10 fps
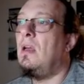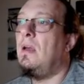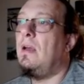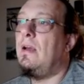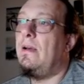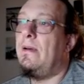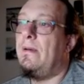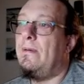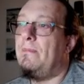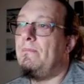
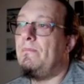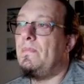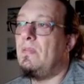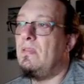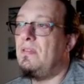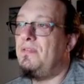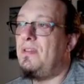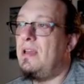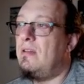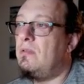The
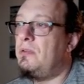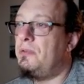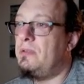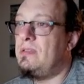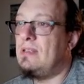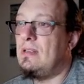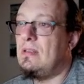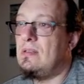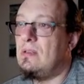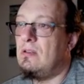firewall rule set in
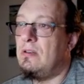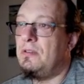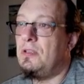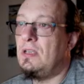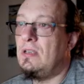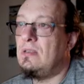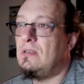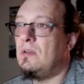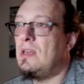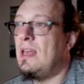Synology is
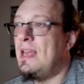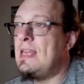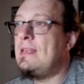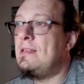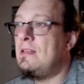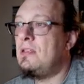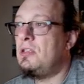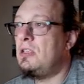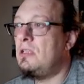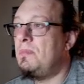
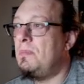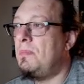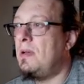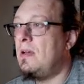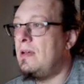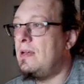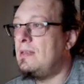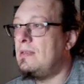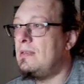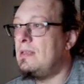okay-ish,
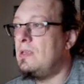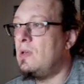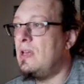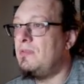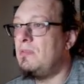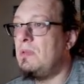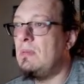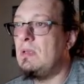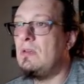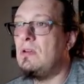but you have to be a
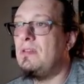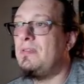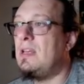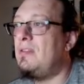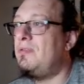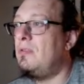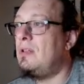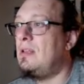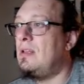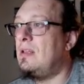bit
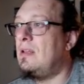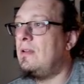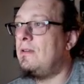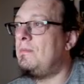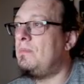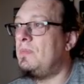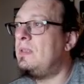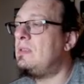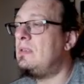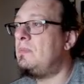careful.
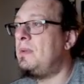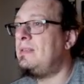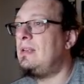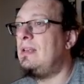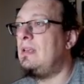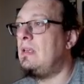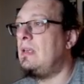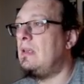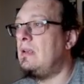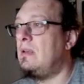It's
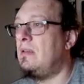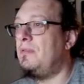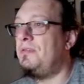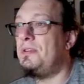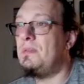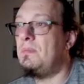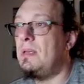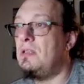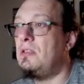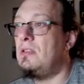basically first
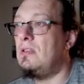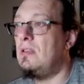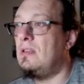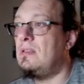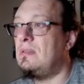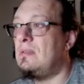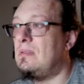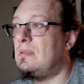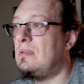match is